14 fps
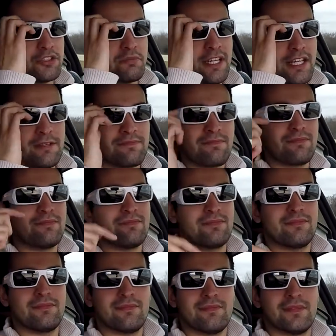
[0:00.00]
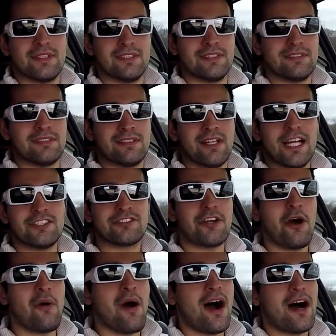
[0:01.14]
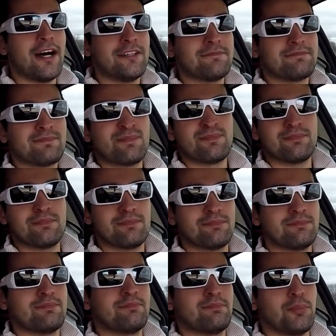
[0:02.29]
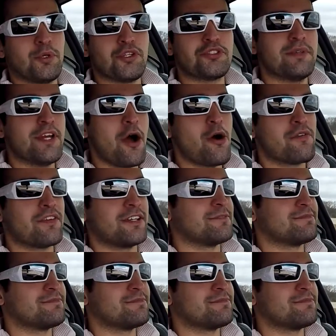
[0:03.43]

me, lights go on, pulls me over.